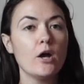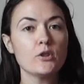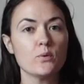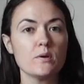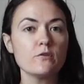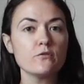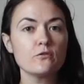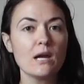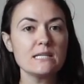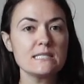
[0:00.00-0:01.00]
the
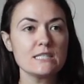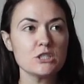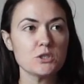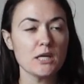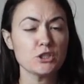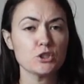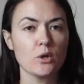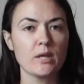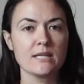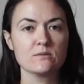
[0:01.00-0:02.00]
riverfront district,
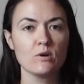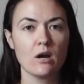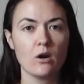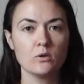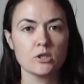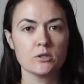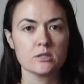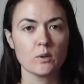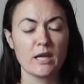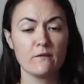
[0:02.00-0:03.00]
so that's where our hotel
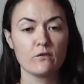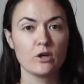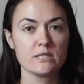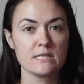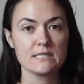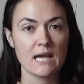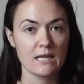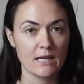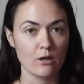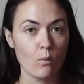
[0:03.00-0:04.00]
is located first, and
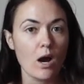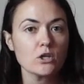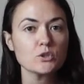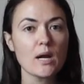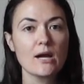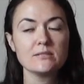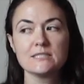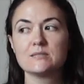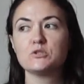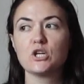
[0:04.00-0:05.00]
kind of like walked around,
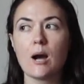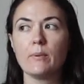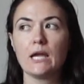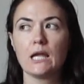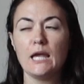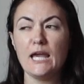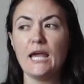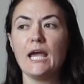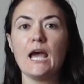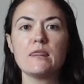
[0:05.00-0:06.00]
did some shopping,
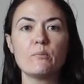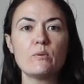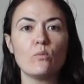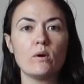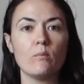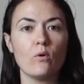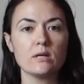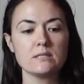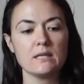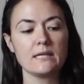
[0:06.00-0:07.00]
and then we went
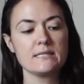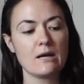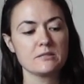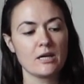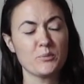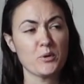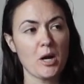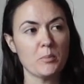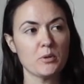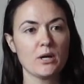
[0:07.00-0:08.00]
more into like downtown
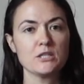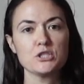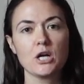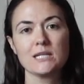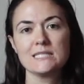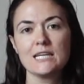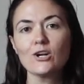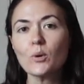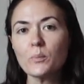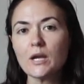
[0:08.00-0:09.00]
proper and started to
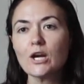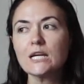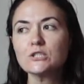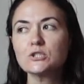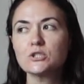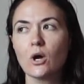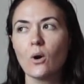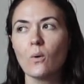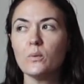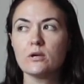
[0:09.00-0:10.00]
get our bearings
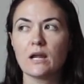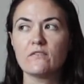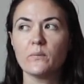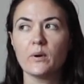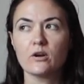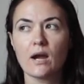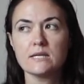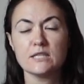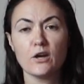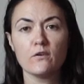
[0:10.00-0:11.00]
so we could have a better
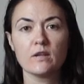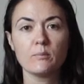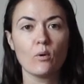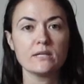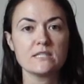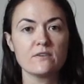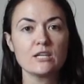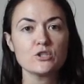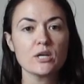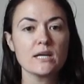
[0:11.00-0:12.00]
idea of like points of
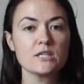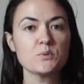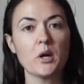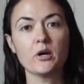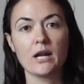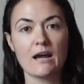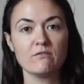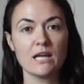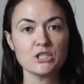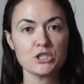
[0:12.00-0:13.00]
interest. We're gonna
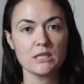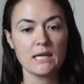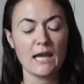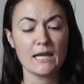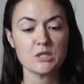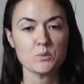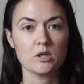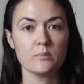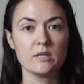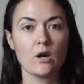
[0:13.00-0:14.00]
have lunch today because
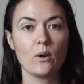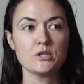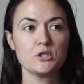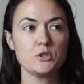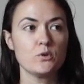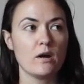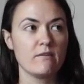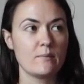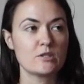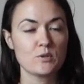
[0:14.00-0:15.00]
we're gonna be going to a
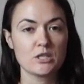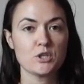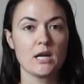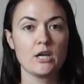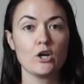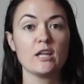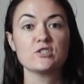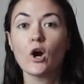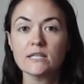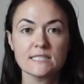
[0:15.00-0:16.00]
famous restaurant here
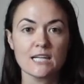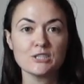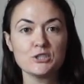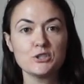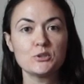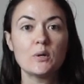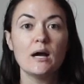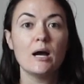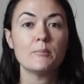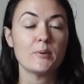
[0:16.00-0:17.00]
that's hard to get into,
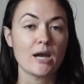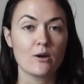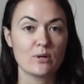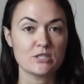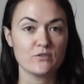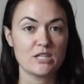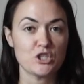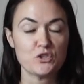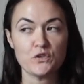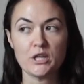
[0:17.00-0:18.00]
but we got
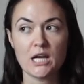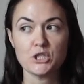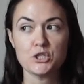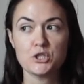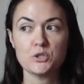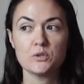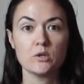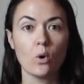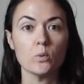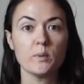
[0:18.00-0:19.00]
reservations for lunch to
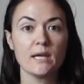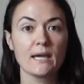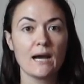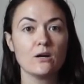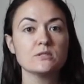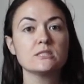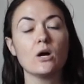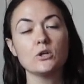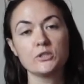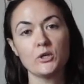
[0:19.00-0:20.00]
the Old Pink House.
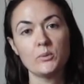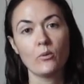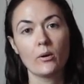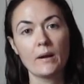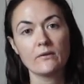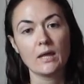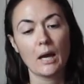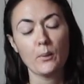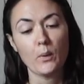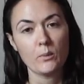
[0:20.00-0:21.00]
I'll tell you more about
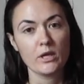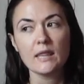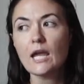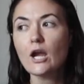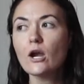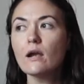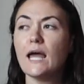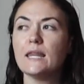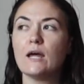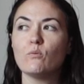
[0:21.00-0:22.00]
that when we're there.
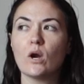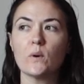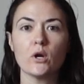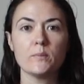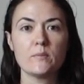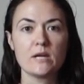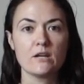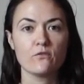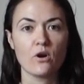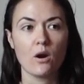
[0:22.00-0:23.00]
And then where we're gonna be
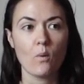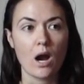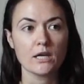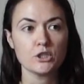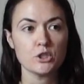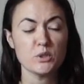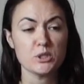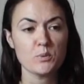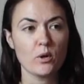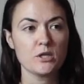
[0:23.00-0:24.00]
meeting for our walking tour
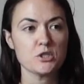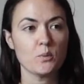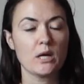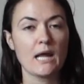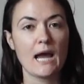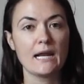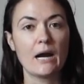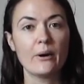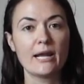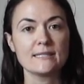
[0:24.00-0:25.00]
this morning, so we're gonna head
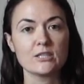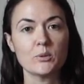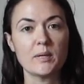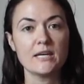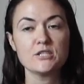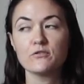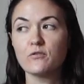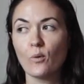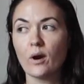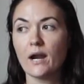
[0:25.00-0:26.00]
out in a little bit
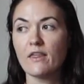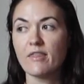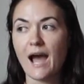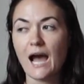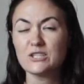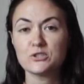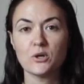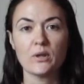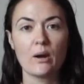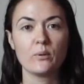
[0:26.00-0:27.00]
for that
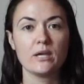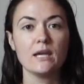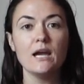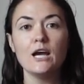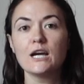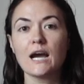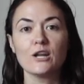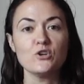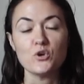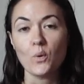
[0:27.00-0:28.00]
so that we
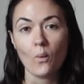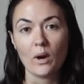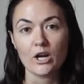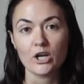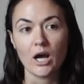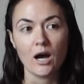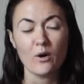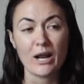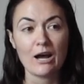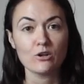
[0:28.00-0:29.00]
kind of knew where to go
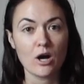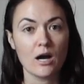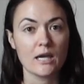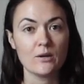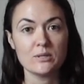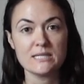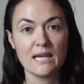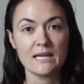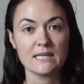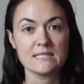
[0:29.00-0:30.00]
and how long it would
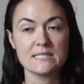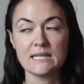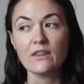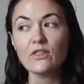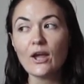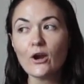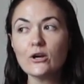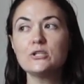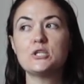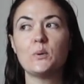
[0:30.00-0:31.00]
take us to get
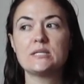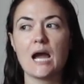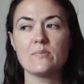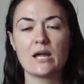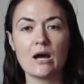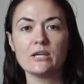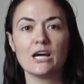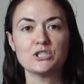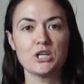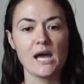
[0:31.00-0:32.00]
there. So we timed that out
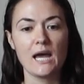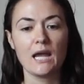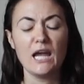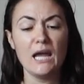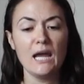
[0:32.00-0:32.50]
yesterday.